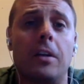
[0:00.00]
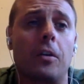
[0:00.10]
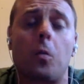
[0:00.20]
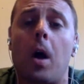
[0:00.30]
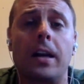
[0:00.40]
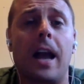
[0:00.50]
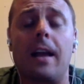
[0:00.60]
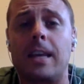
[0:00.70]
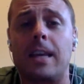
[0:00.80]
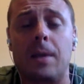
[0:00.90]
inner squad
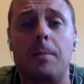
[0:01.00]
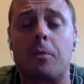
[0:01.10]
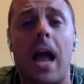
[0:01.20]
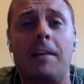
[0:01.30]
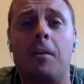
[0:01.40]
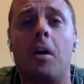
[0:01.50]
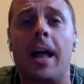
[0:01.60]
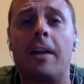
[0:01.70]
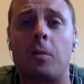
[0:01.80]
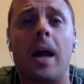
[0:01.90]
guys keep track of all that.